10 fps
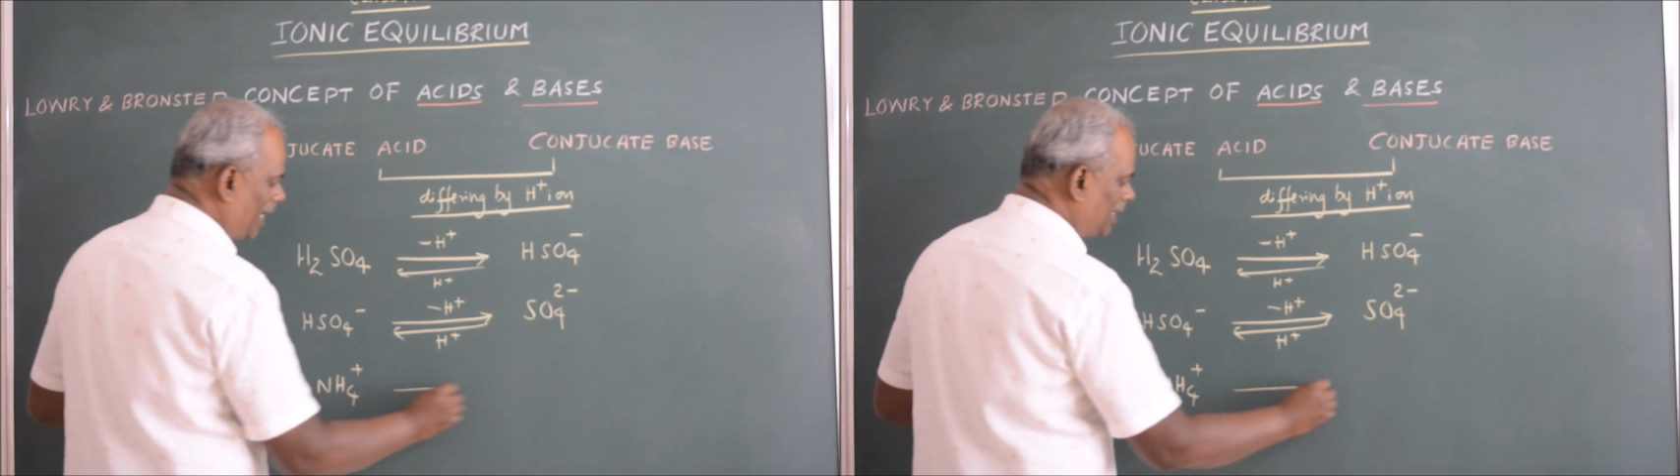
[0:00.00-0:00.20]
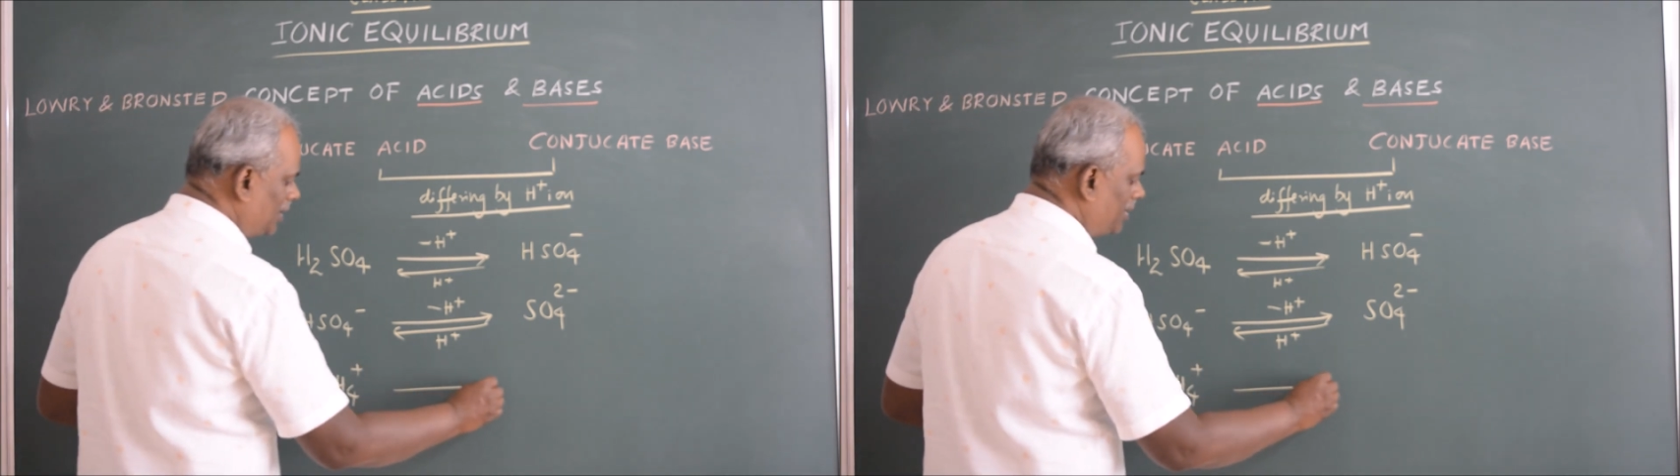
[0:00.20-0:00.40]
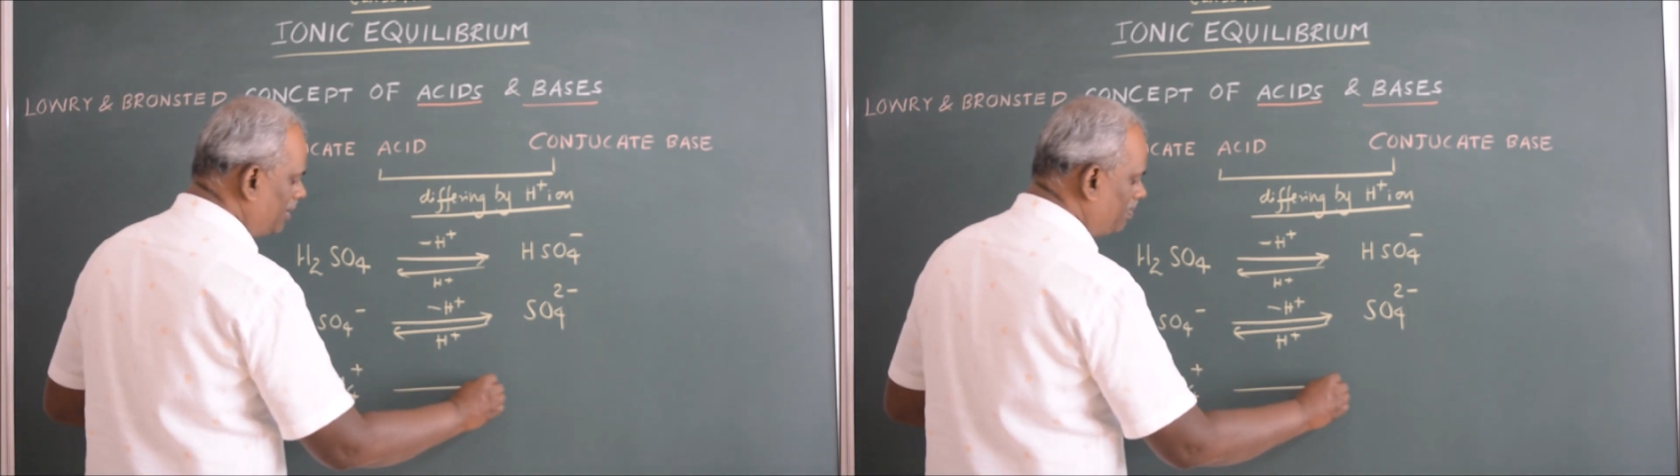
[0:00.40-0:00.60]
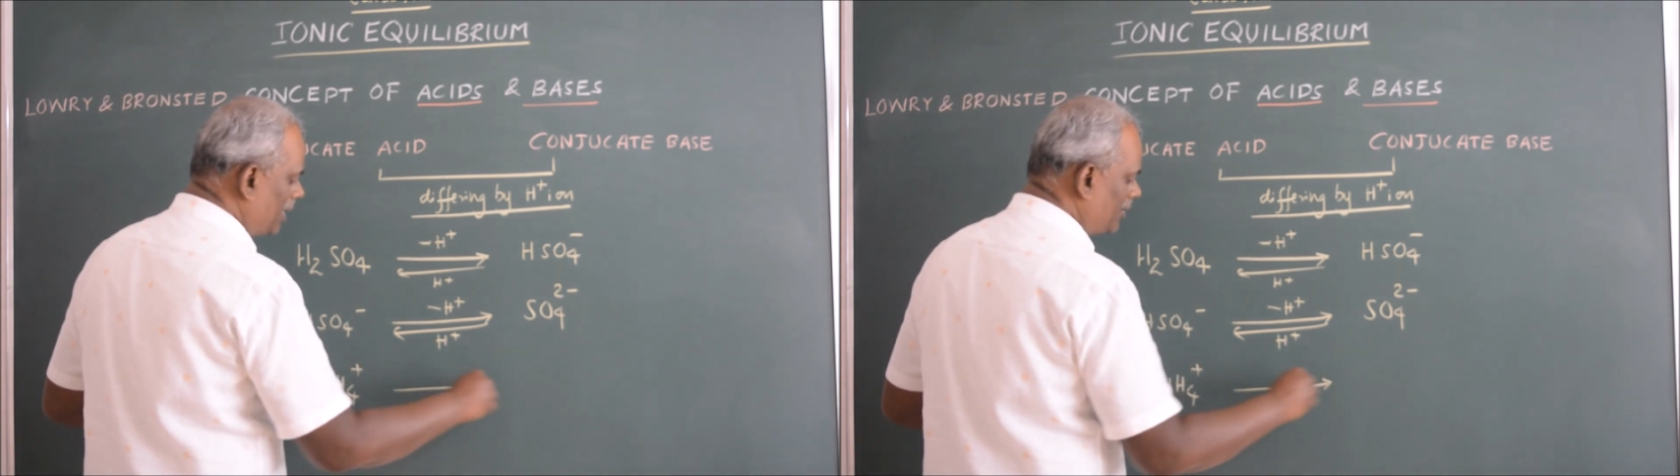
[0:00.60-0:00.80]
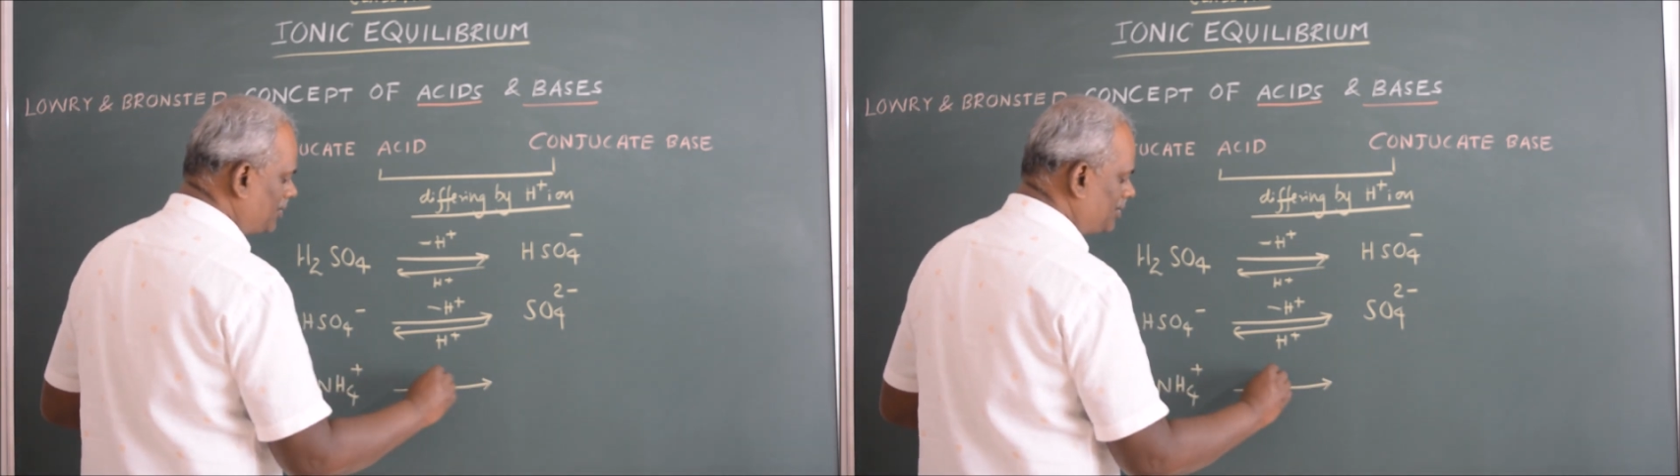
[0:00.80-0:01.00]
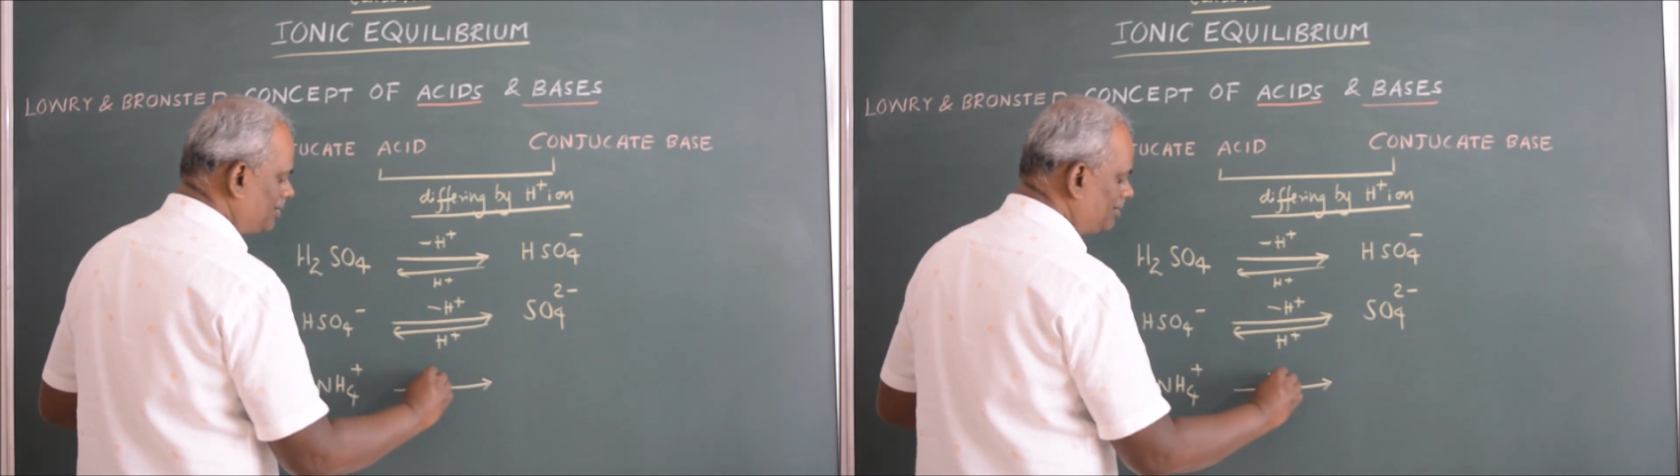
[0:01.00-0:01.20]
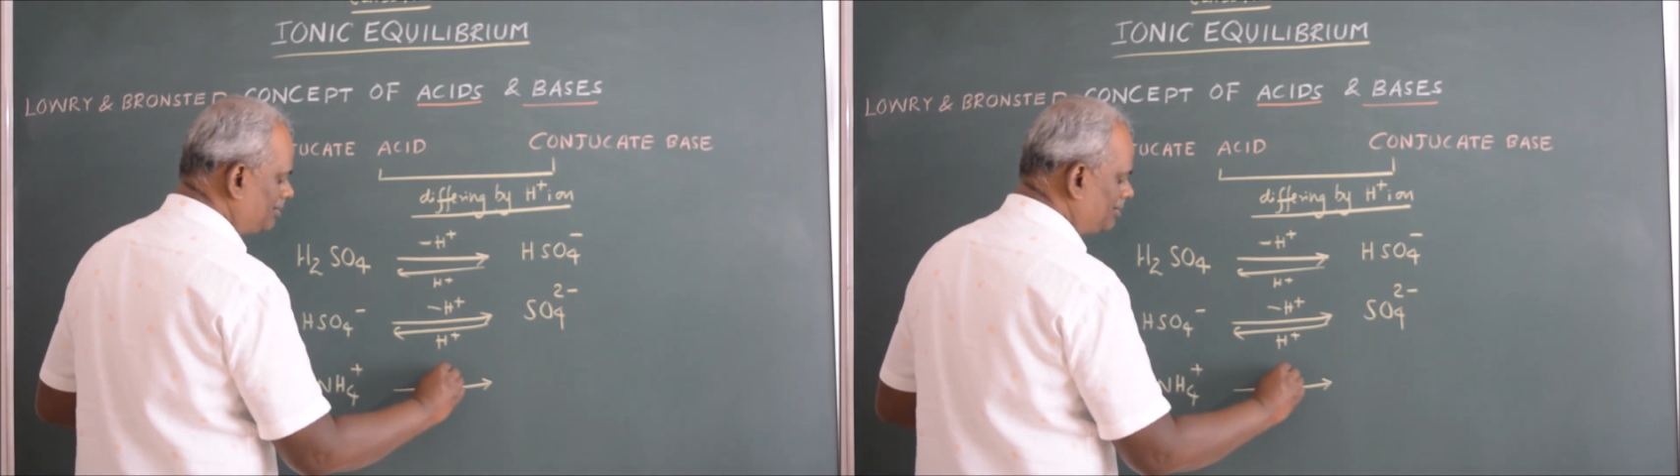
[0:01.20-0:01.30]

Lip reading: hydrogen plus,